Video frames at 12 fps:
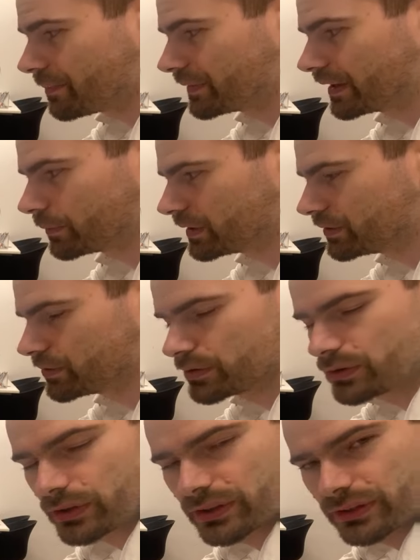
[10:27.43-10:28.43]
then we do
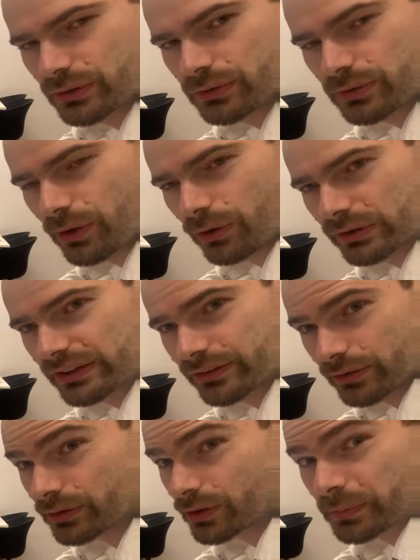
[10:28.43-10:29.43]
all this
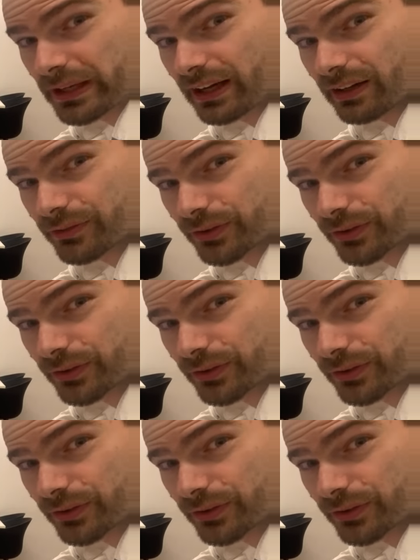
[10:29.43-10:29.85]
on your behalf.